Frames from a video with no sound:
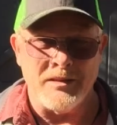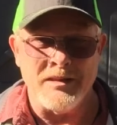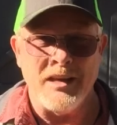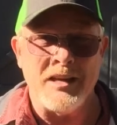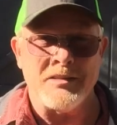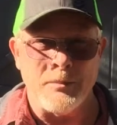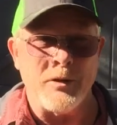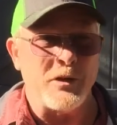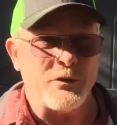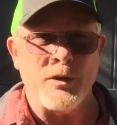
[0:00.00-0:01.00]
yes, I'm
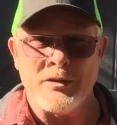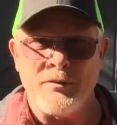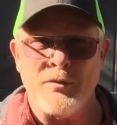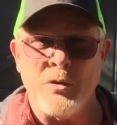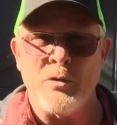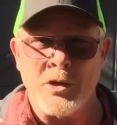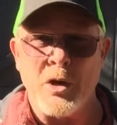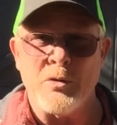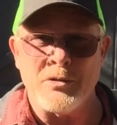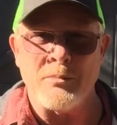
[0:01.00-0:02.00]
going to treat the fuel that
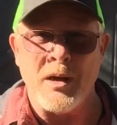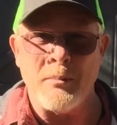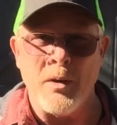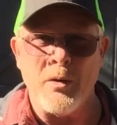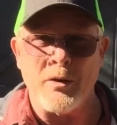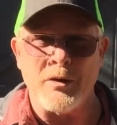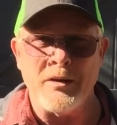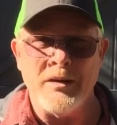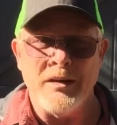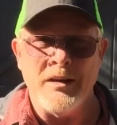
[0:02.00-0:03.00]
goes in my
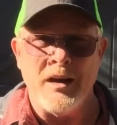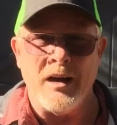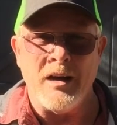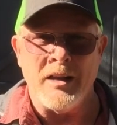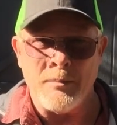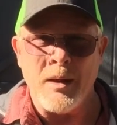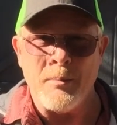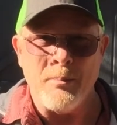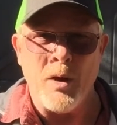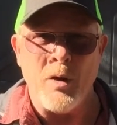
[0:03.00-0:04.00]
motor, in
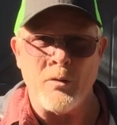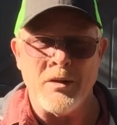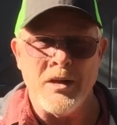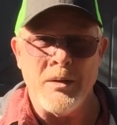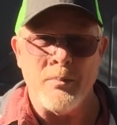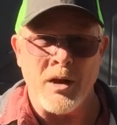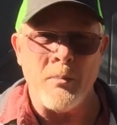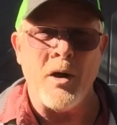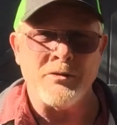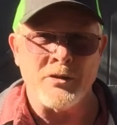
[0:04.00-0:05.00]
my boat, but
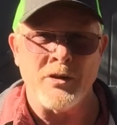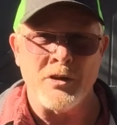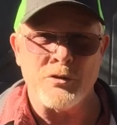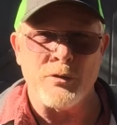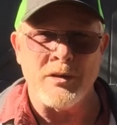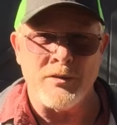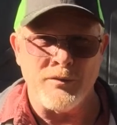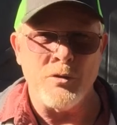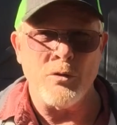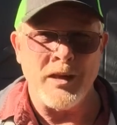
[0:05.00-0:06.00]
I'm also going to treat the
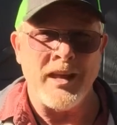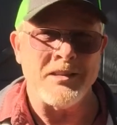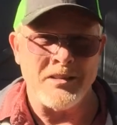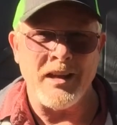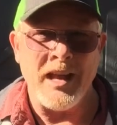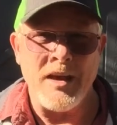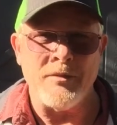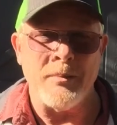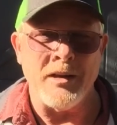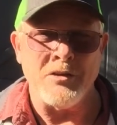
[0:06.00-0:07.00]
fuel cans that I have
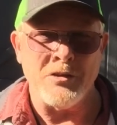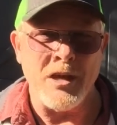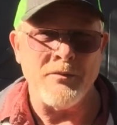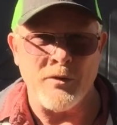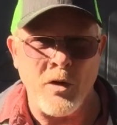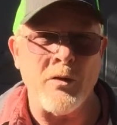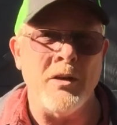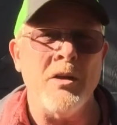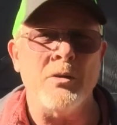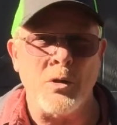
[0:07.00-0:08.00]
in my shed for all
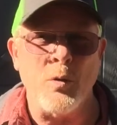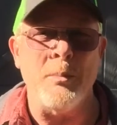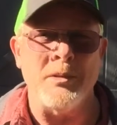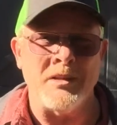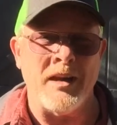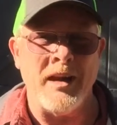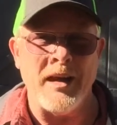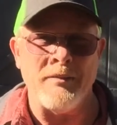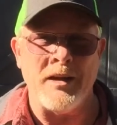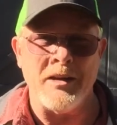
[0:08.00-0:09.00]
the other equipment that I
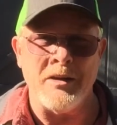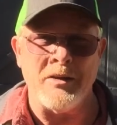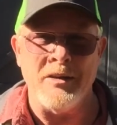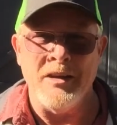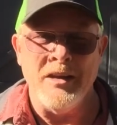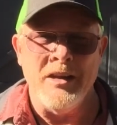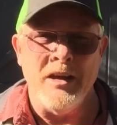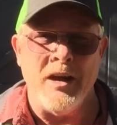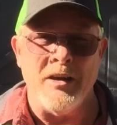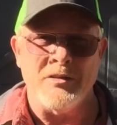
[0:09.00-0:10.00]
have out here.
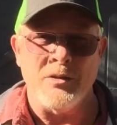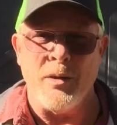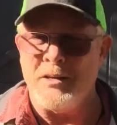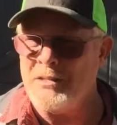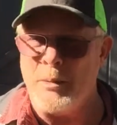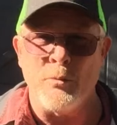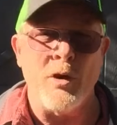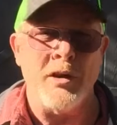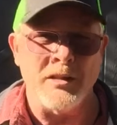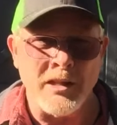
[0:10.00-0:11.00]
So as I'm
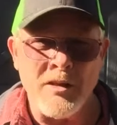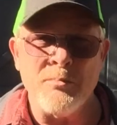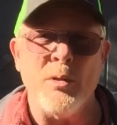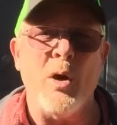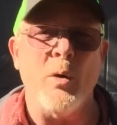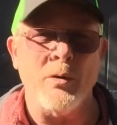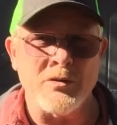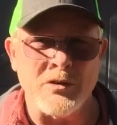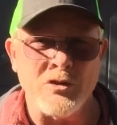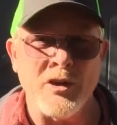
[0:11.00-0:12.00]
running leaf
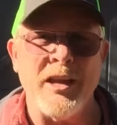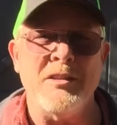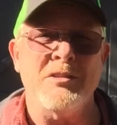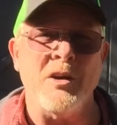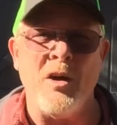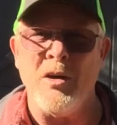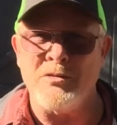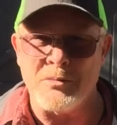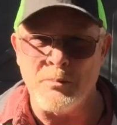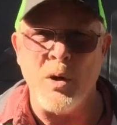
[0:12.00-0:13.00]
blowers and
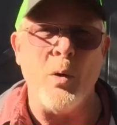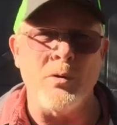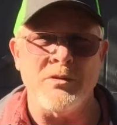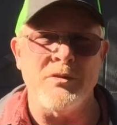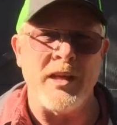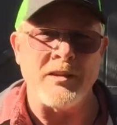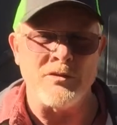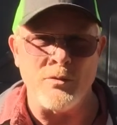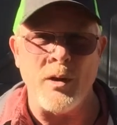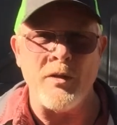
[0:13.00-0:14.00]
chainsaws and mowers and things
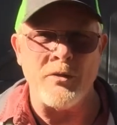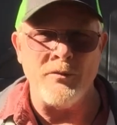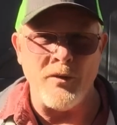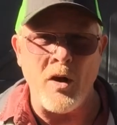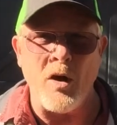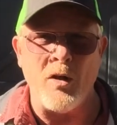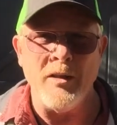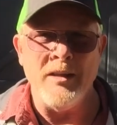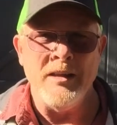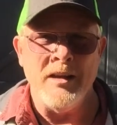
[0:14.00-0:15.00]
throughout the fall,